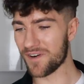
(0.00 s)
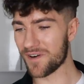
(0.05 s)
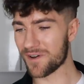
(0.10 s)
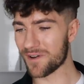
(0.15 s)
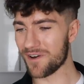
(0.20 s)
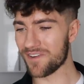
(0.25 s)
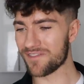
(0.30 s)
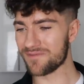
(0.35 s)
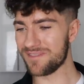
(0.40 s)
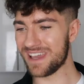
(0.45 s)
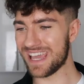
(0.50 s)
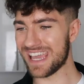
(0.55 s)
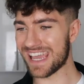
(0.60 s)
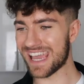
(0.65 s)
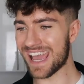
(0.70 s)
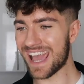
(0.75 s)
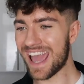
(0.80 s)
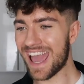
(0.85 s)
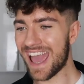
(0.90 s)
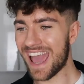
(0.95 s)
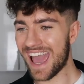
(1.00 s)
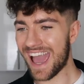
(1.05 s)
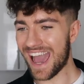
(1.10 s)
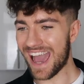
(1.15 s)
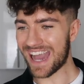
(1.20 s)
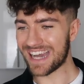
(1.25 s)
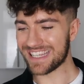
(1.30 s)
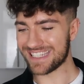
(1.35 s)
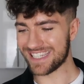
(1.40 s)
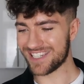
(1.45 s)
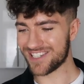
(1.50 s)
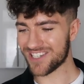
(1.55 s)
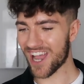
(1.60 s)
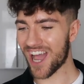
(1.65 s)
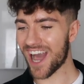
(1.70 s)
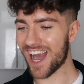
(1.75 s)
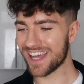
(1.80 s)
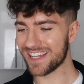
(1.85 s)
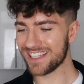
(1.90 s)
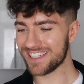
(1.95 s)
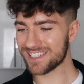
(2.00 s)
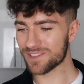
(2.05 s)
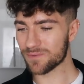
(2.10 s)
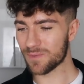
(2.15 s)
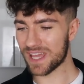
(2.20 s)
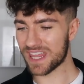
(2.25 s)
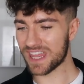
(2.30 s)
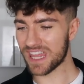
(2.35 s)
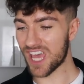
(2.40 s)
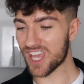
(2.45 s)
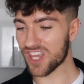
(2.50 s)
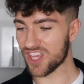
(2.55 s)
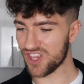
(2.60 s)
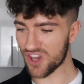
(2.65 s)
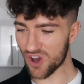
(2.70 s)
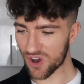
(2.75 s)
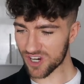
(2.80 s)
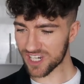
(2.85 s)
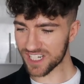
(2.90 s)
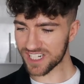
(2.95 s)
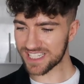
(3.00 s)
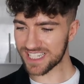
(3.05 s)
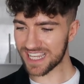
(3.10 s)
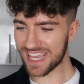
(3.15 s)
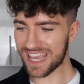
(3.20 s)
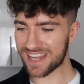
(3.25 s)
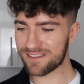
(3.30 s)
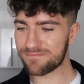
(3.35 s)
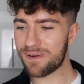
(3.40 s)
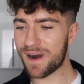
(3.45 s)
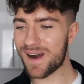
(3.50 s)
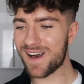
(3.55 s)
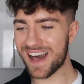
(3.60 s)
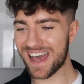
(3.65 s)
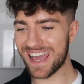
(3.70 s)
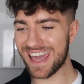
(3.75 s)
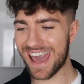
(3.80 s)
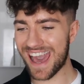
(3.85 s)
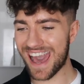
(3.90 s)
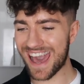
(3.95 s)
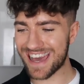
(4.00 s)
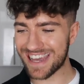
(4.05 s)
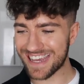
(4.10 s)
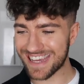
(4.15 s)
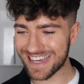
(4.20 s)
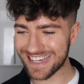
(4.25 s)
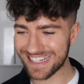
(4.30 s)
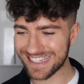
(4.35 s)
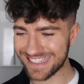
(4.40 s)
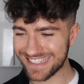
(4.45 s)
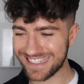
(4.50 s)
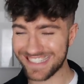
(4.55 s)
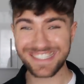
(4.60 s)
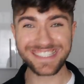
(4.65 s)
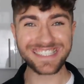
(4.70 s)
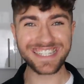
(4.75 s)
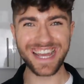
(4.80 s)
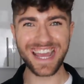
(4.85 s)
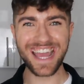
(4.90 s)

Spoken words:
photo of me as a child with a yogurt in my hand.